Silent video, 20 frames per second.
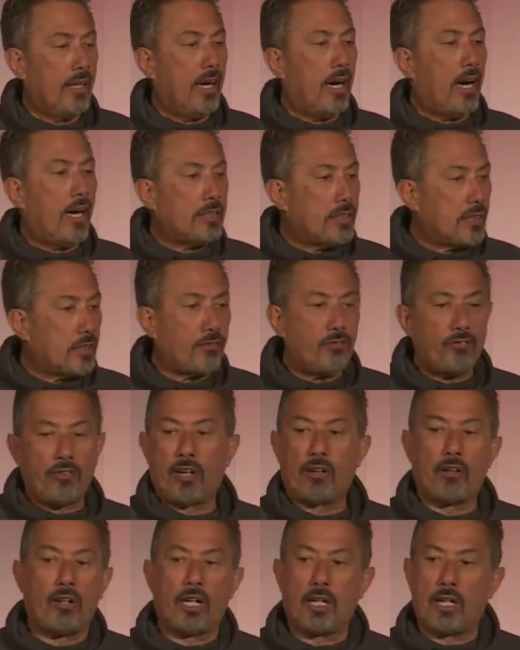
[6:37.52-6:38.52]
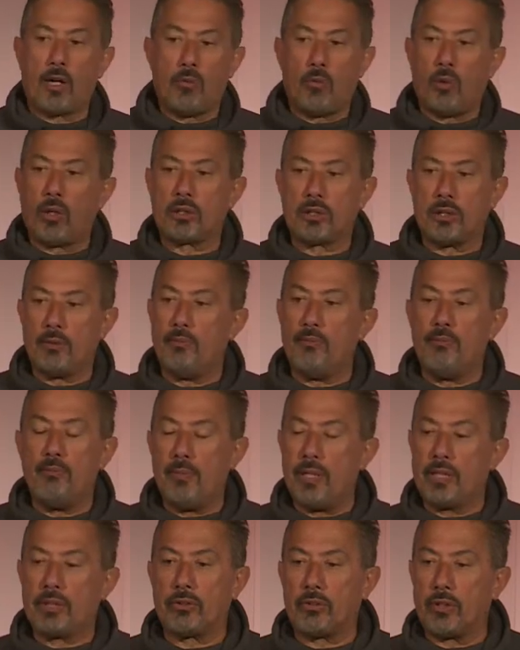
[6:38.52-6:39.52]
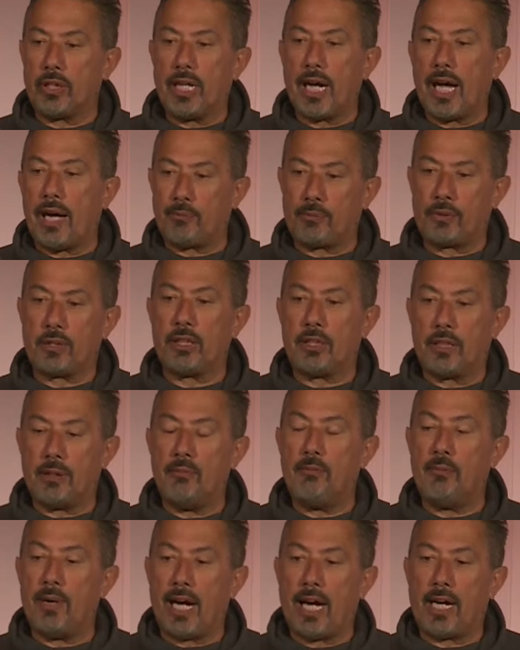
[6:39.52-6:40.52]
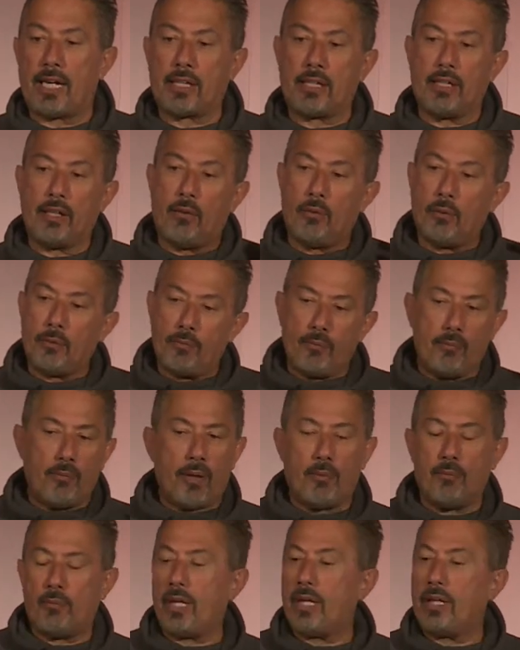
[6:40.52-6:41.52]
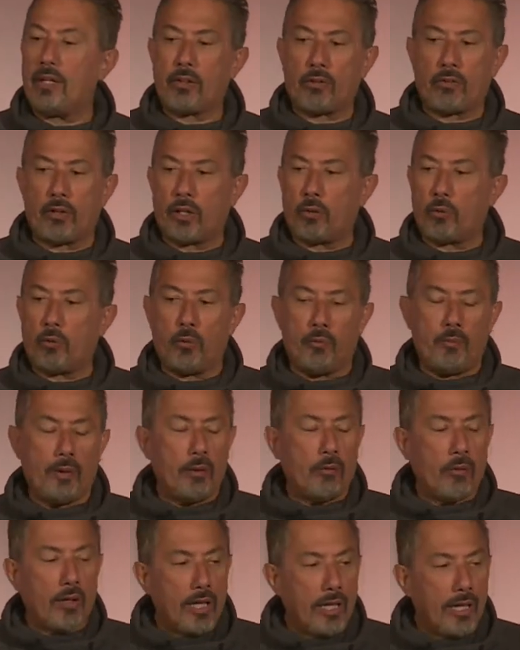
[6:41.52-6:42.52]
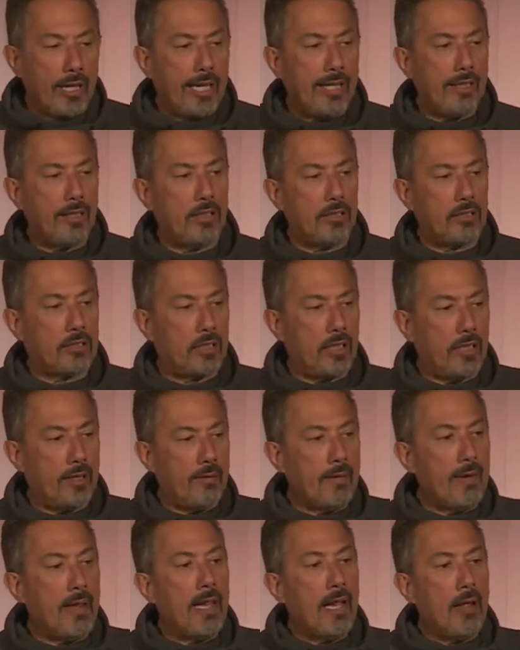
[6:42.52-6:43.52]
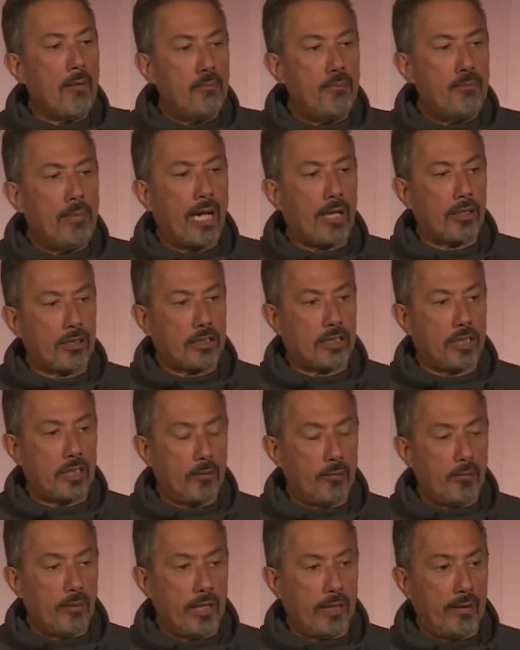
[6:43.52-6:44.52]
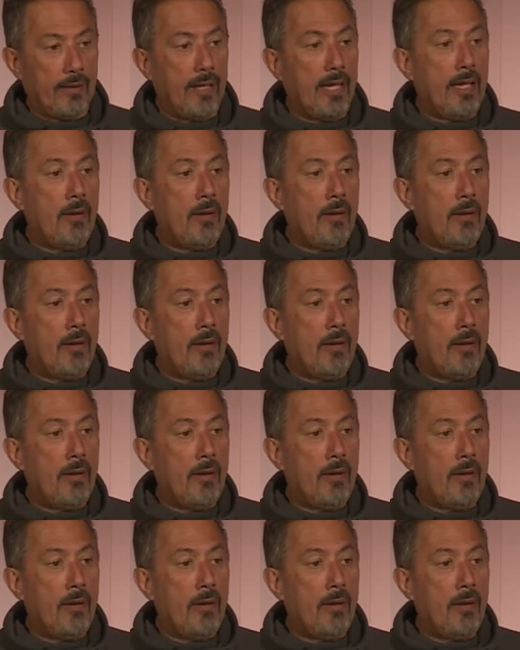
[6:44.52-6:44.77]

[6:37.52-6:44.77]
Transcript: I just felt like I wasn't measuring up to the mark, and my inner critic would be relentlessly belting me.